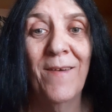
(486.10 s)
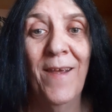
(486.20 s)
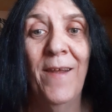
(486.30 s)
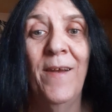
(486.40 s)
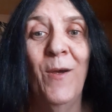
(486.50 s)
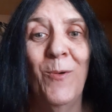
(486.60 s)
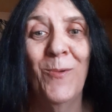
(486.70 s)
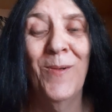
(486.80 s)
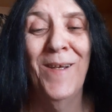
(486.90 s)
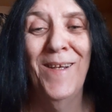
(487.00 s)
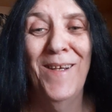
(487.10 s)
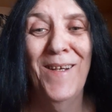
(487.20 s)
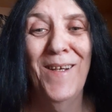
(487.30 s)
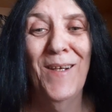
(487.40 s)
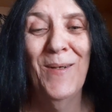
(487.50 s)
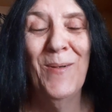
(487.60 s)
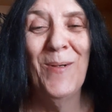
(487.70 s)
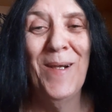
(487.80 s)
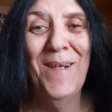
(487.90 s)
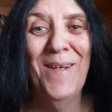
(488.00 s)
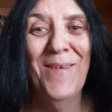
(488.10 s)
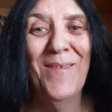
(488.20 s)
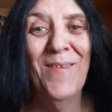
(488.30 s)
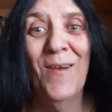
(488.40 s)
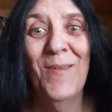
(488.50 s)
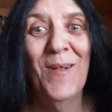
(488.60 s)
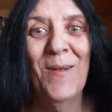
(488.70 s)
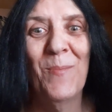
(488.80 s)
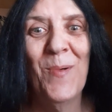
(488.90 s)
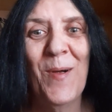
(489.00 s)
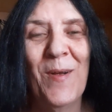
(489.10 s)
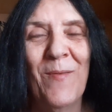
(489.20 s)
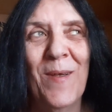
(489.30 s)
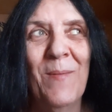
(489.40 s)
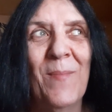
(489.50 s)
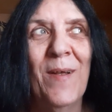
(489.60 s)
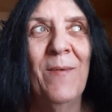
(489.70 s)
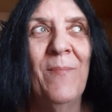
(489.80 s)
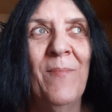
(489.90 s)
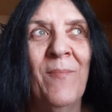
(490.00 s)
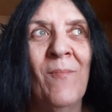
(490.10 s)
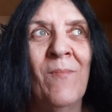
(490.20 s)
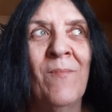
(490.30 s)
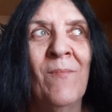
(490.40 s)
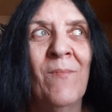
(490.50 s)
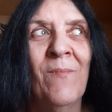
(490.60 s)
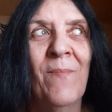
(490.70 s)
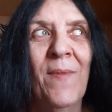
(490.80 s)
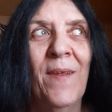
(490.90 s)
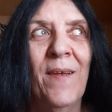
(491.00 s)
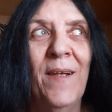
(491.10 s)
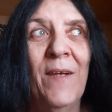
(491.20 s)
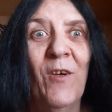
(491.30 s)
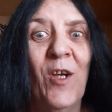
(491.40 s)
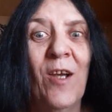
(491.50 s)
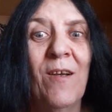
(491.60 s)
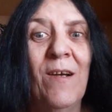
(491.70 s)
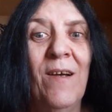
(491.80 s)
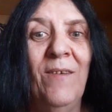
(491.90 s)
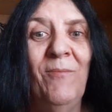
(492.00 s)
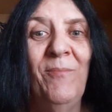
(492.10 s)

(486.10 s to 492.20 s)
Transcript: and out, right? Not that I'm proud of it, but I never got caught.